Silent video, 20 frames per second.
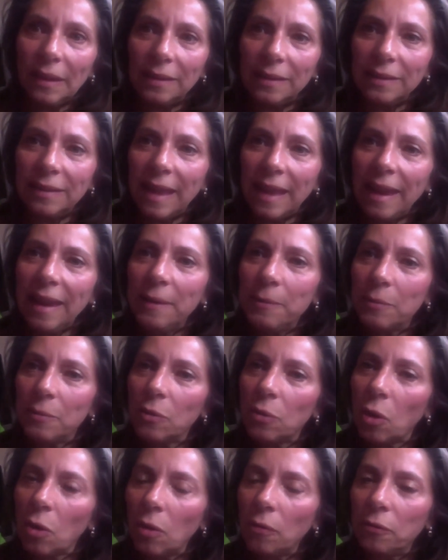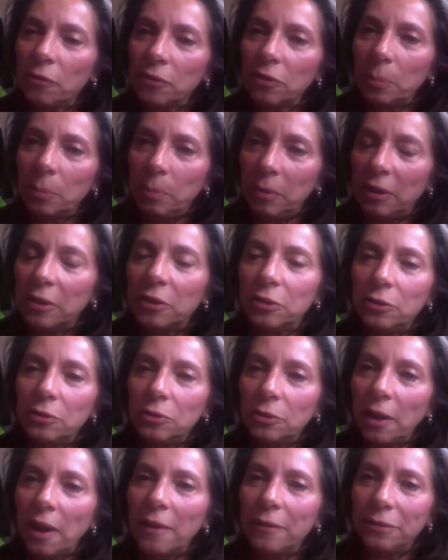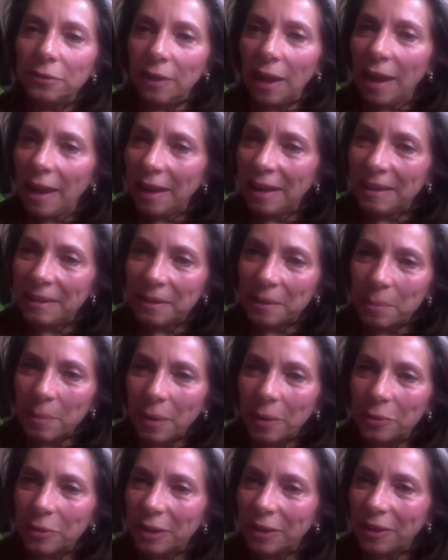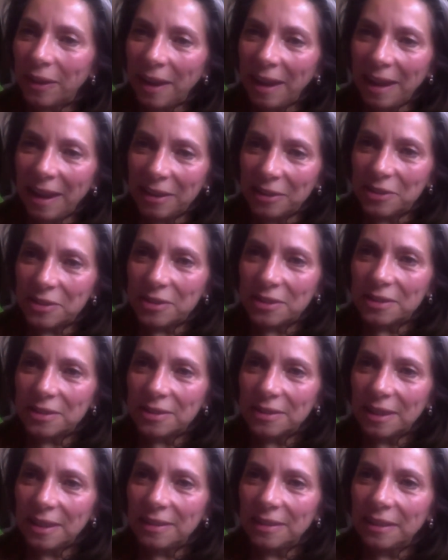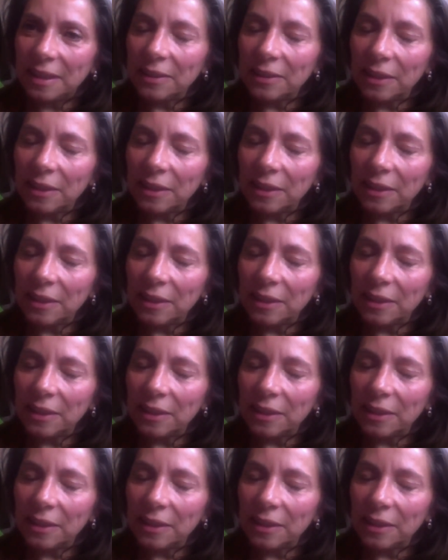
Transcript: they often appear to have lied about their age. And they